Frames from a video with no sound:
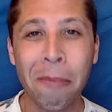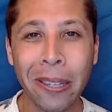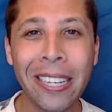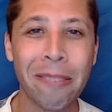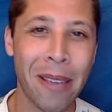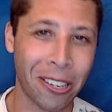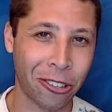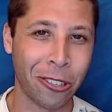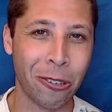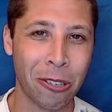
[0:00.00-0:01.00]
please make
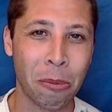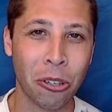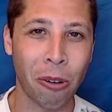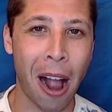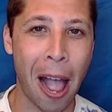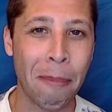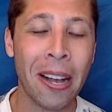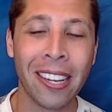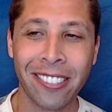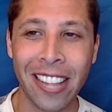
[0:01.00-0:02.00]
sure you subscribe
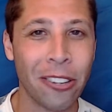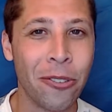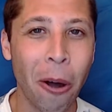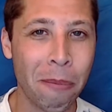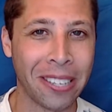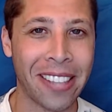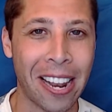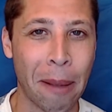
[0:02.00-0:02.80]
so that you don't miss that